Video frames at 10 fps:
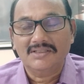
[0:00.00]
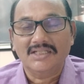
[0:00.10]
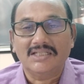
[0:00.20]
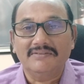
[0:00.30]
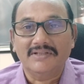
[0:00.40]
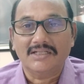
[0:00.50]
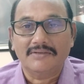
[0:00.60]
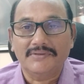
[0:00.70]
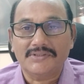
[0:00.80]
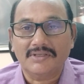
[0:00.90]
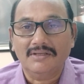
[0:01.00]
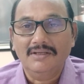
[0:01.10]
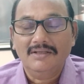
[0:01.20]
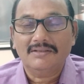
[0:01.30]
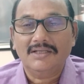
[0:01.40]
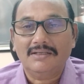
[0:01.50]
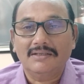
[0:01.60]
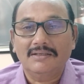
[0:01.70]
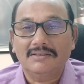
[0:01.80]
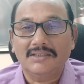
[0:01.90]
they give a requisition that
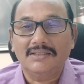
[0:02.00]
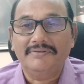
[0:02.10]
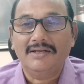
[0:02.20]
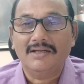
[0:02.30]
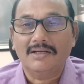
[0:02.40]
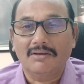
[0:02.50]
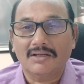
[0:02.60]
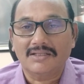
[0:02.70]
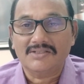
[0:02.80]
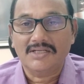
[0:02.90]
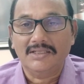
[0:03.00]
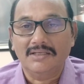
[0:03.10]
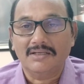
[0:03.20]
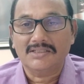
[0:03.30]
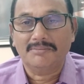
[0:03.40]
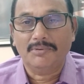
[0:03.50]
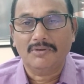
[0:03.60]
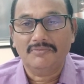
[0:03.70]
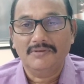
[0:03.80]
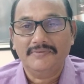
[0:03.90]
the defendant or the JDR is a
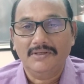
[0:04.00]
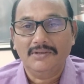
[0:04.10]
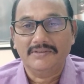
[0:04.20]
powerful fellow,